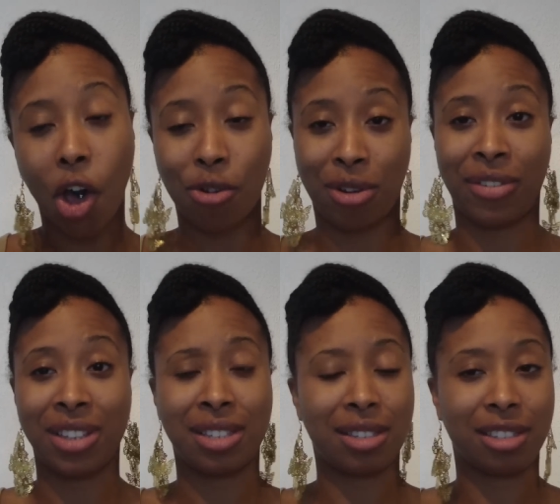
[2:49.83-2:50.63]
or if
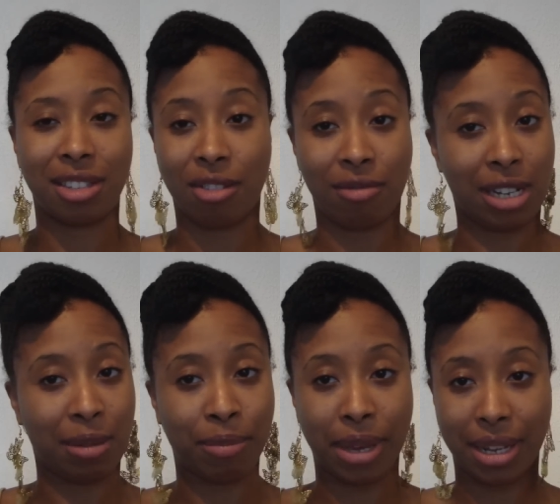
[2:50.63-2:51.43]
it's a
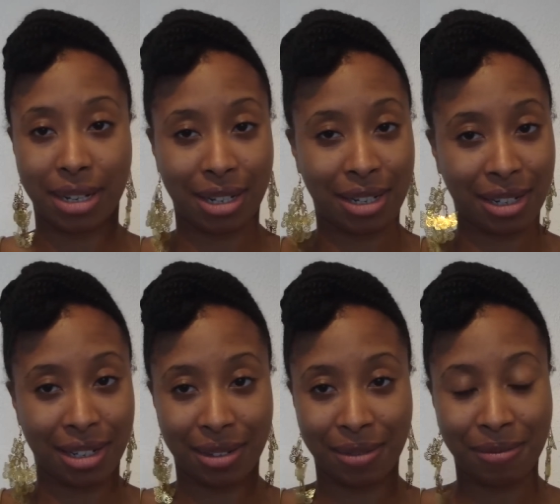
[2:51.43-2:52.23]
really bad
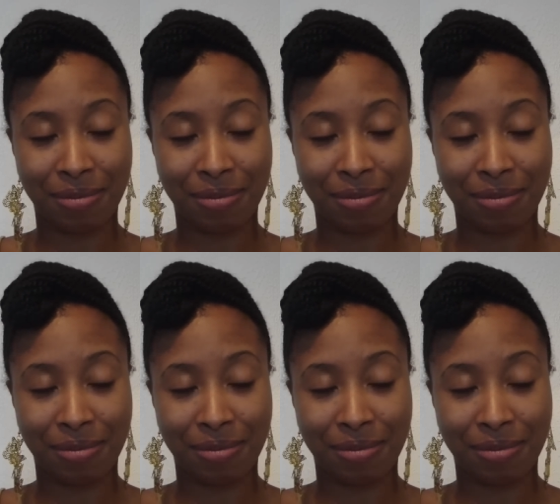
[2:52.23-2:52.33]
idea,